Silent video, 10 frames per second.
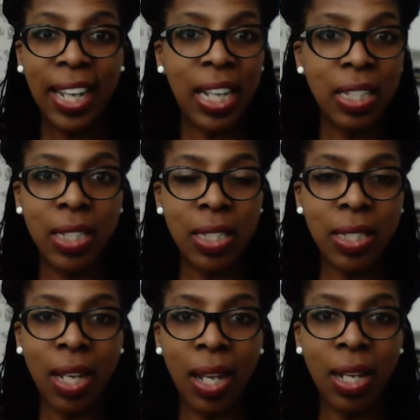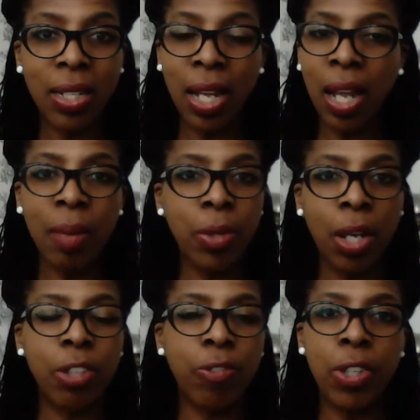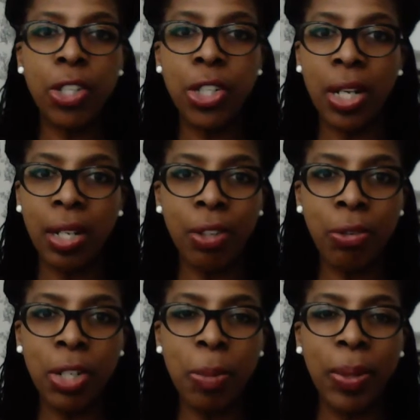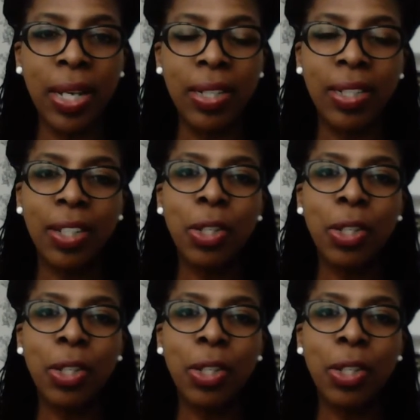and decide, I'm going to furnish it like the 3-bed.